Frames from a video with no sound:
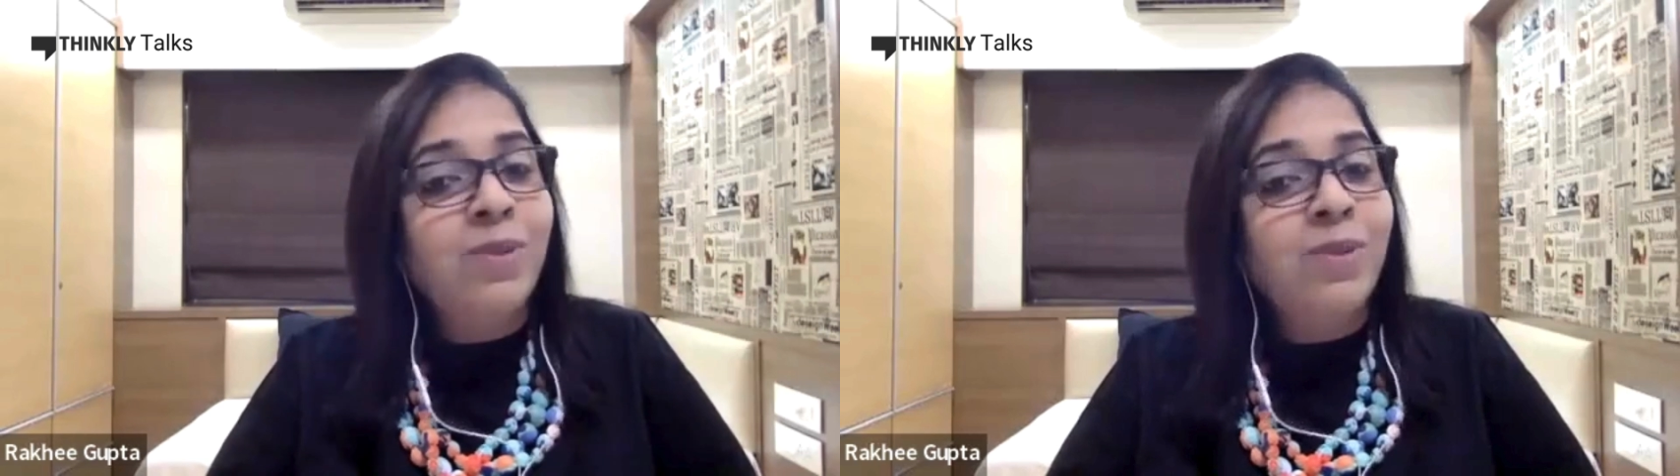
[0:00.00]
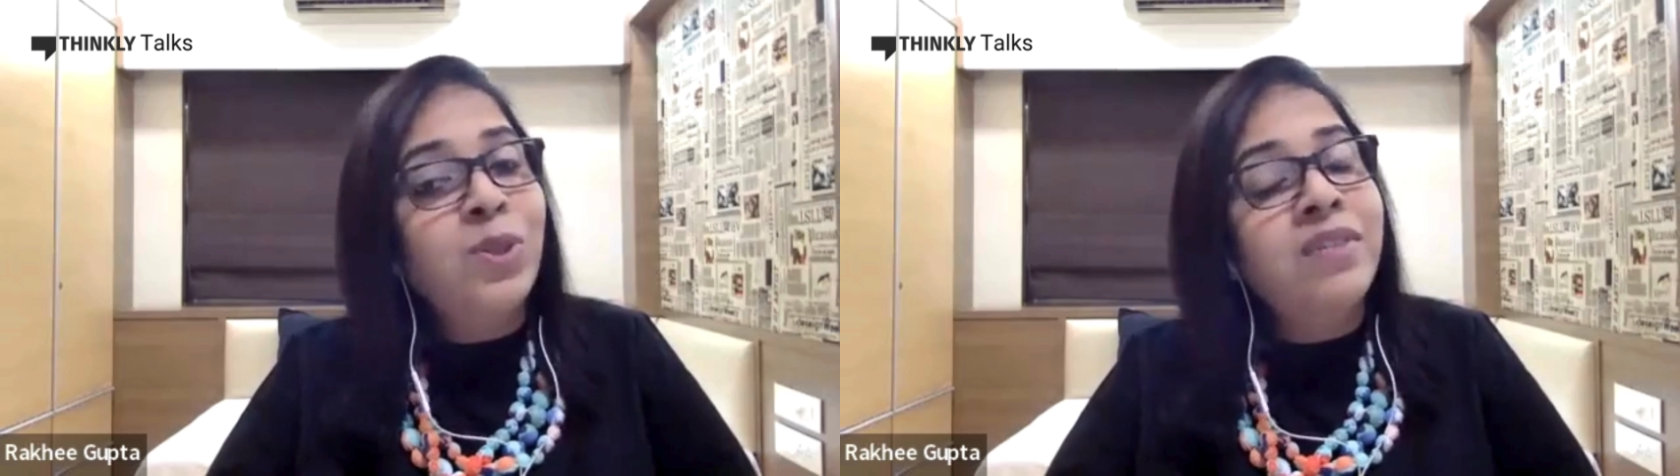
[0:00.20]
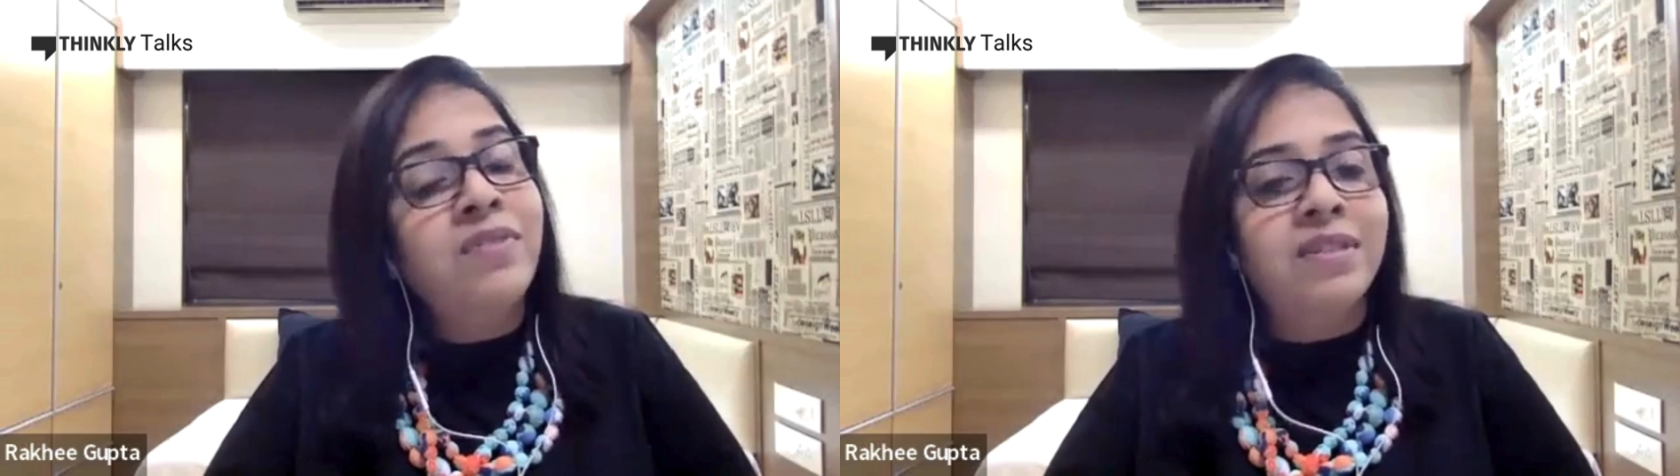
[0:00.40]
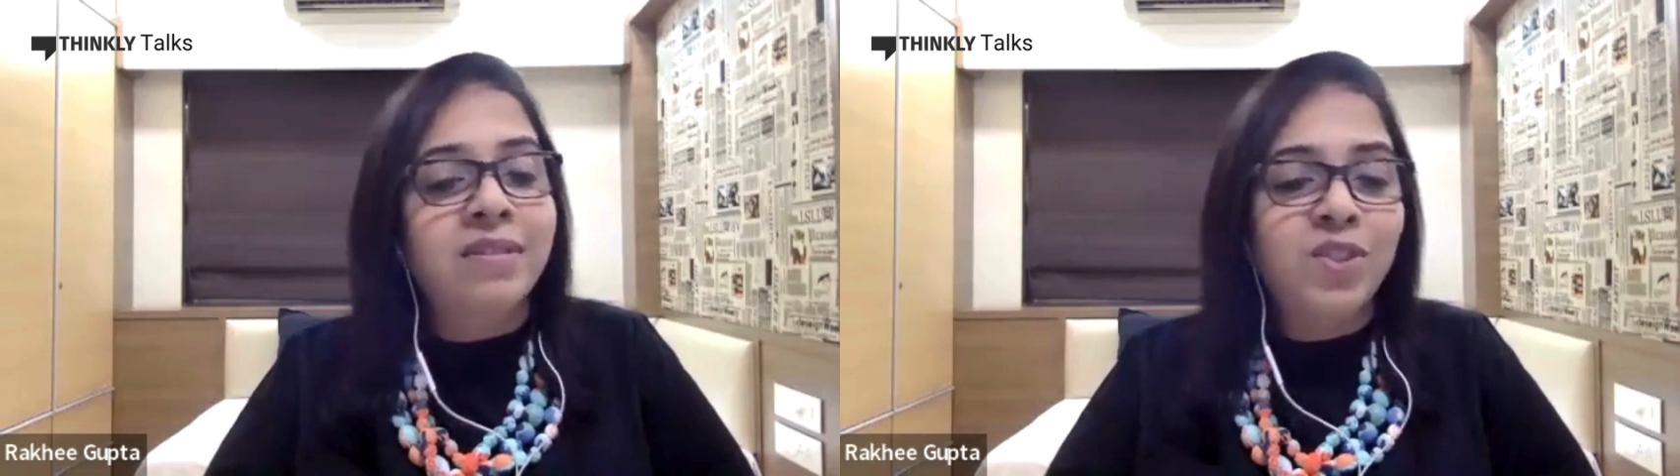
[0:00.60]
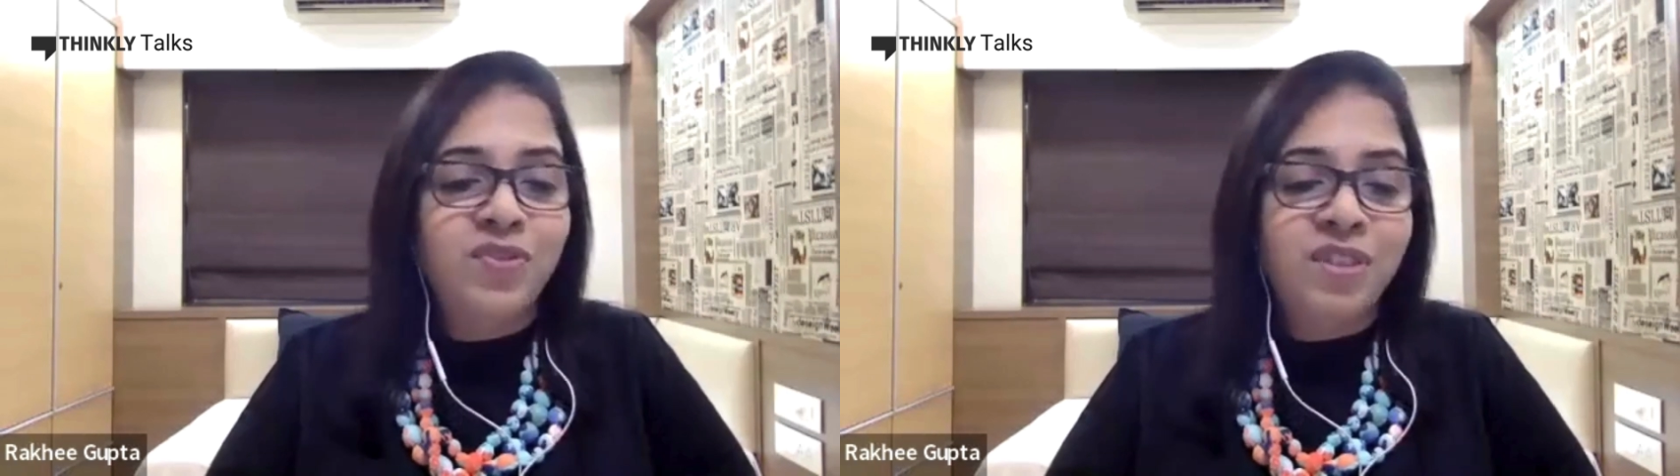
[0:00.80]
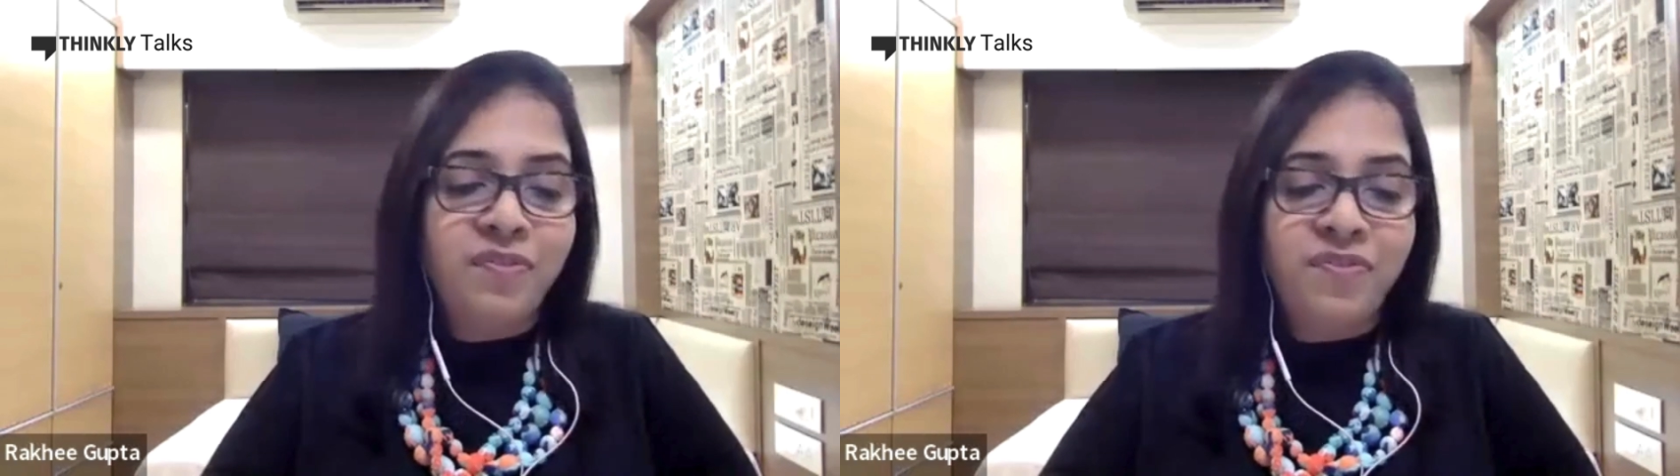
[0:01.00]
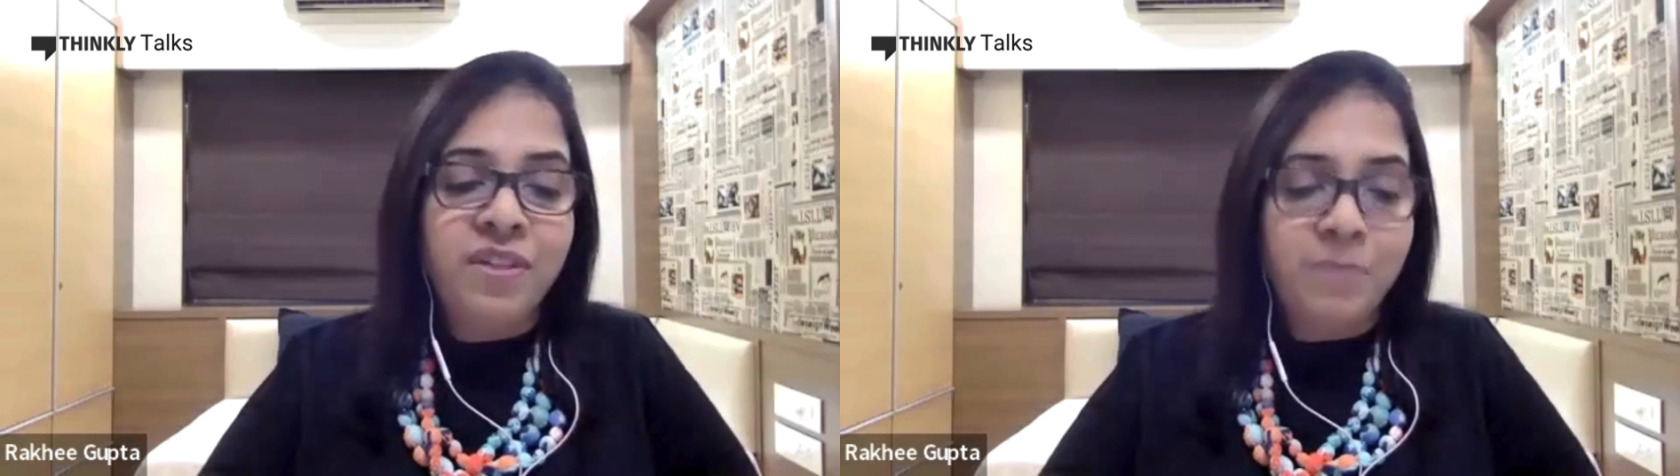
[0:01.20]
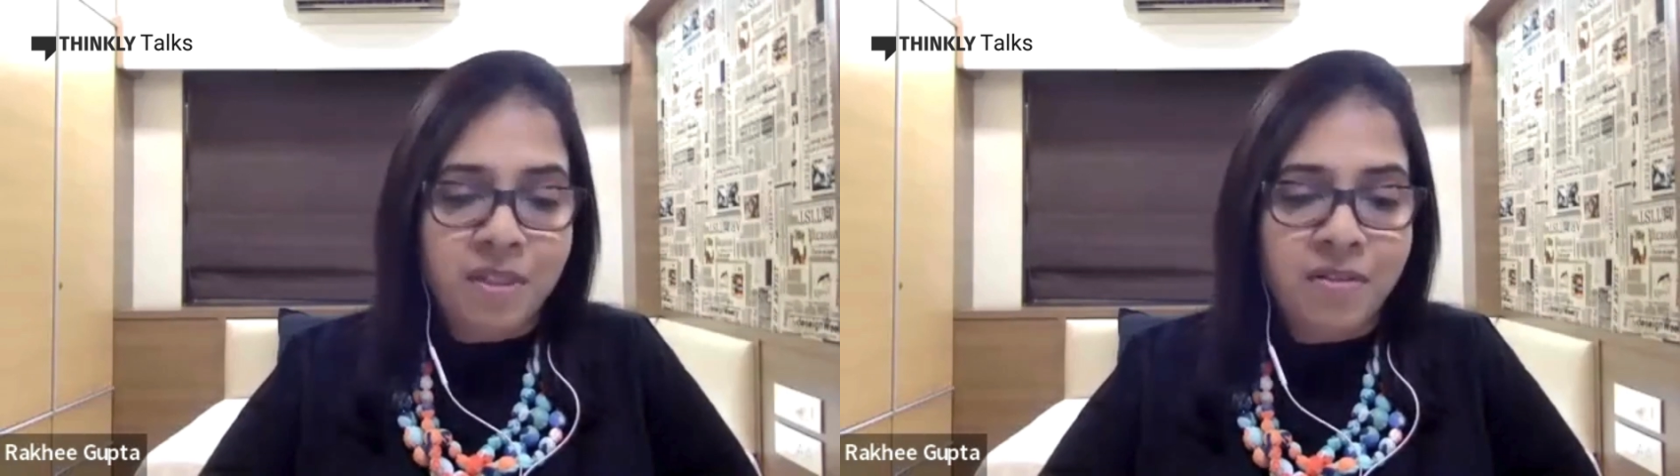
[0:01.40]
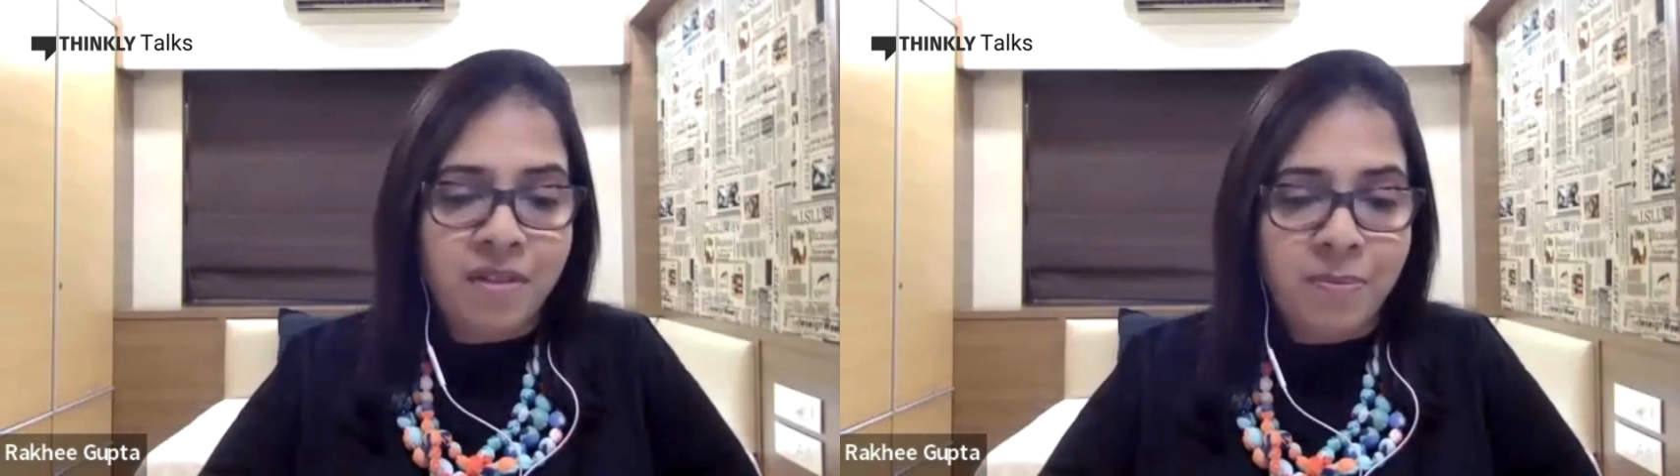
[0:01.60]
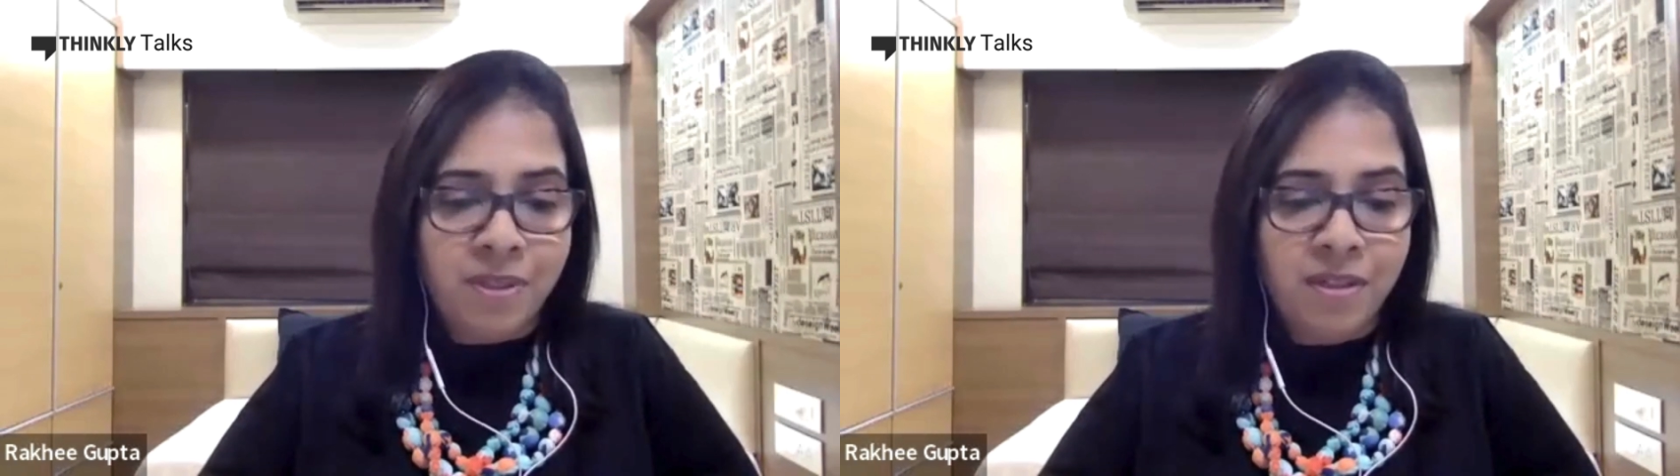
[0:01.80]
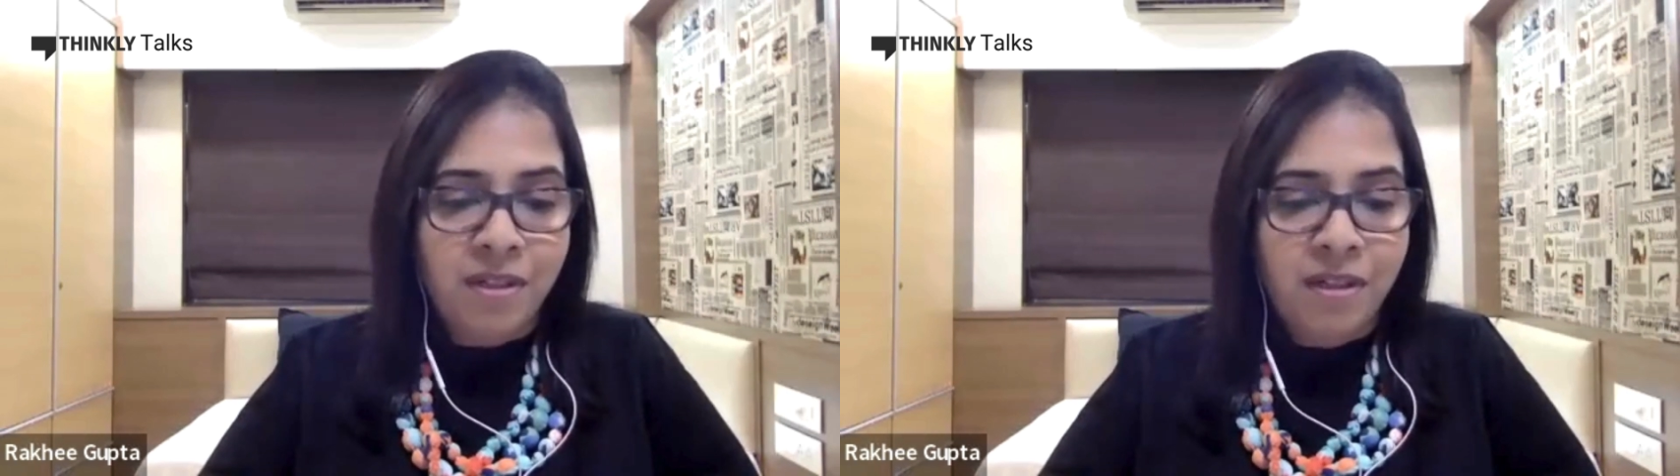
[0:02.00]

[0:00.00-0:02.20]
I also did research for a film script,